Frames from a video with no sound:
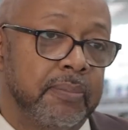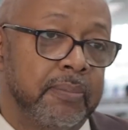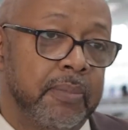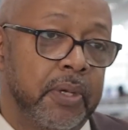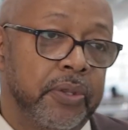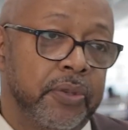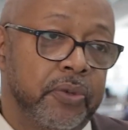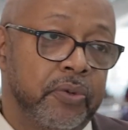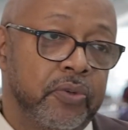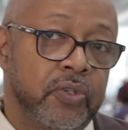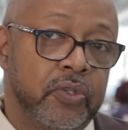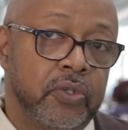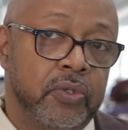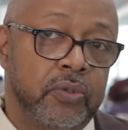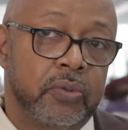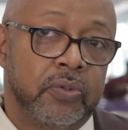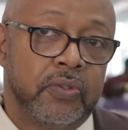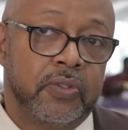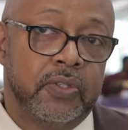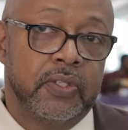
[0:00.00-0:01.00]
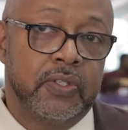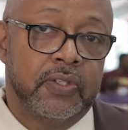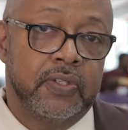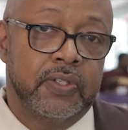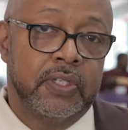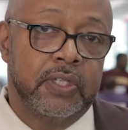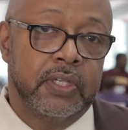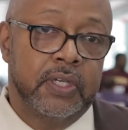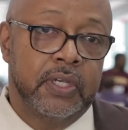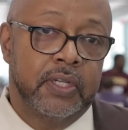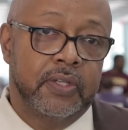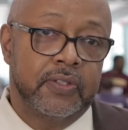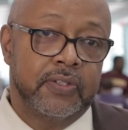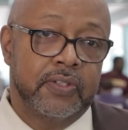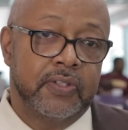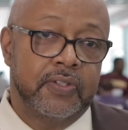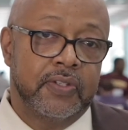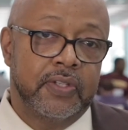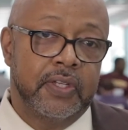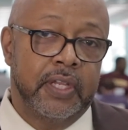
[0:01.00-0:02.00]
month or two since
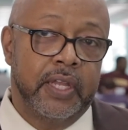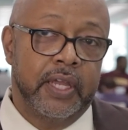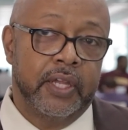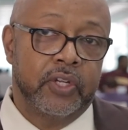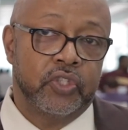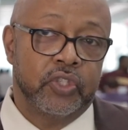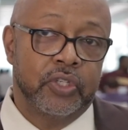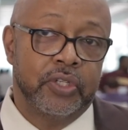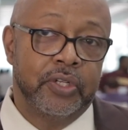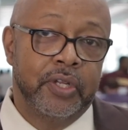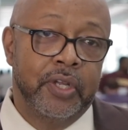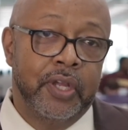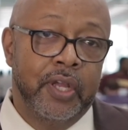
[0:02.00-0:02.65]
the election.